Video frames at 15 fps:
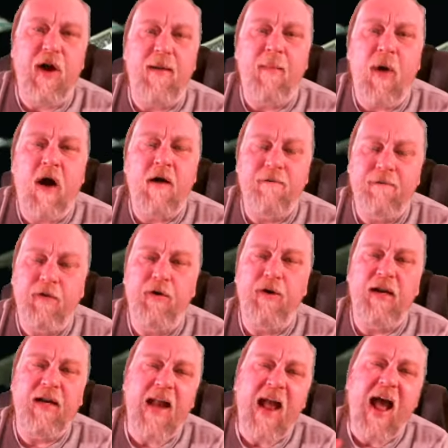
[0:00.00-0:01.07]
I'm
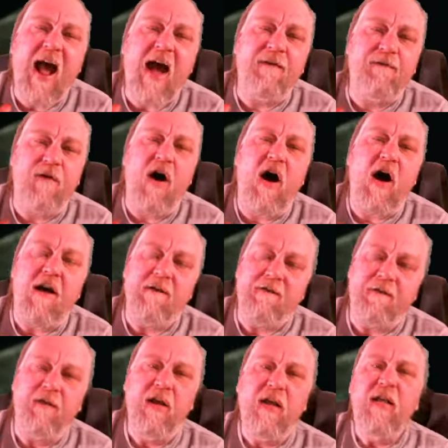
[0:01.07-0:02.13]
offering half off
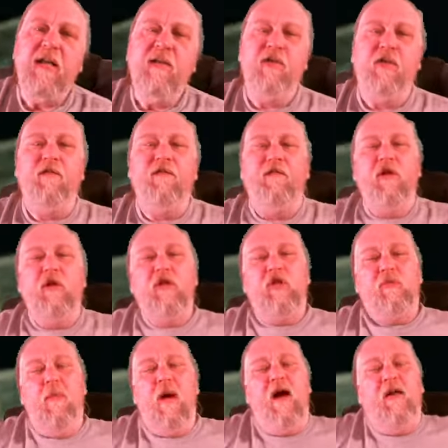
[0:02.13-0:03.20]
the
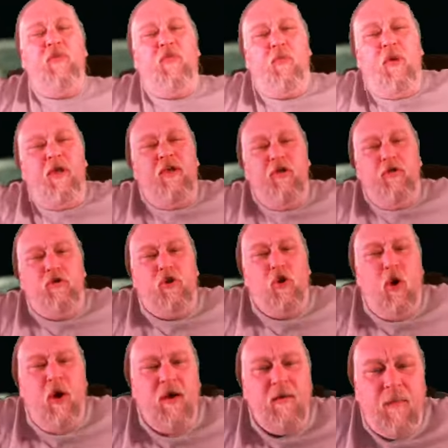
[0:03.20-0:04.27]
first month when you
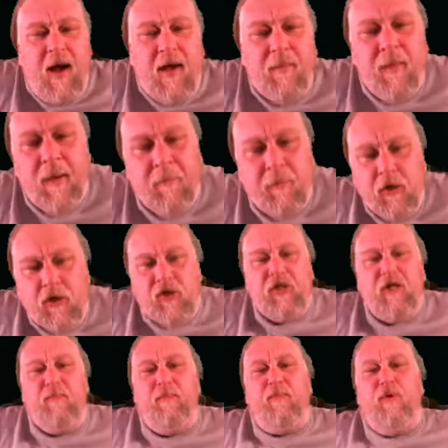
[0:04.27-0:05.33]
join my
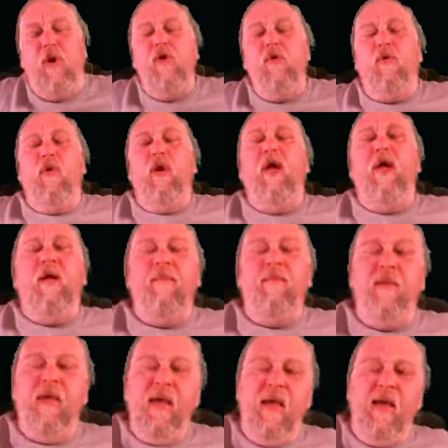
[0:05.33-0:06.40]
membership
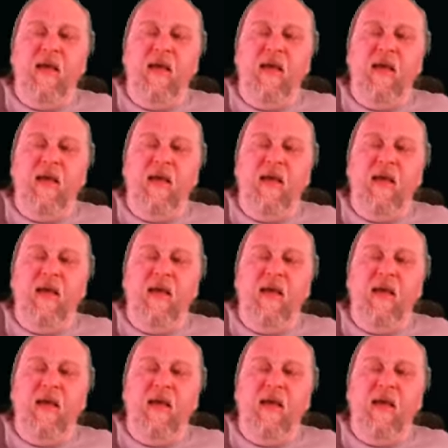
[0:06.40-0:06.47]
program,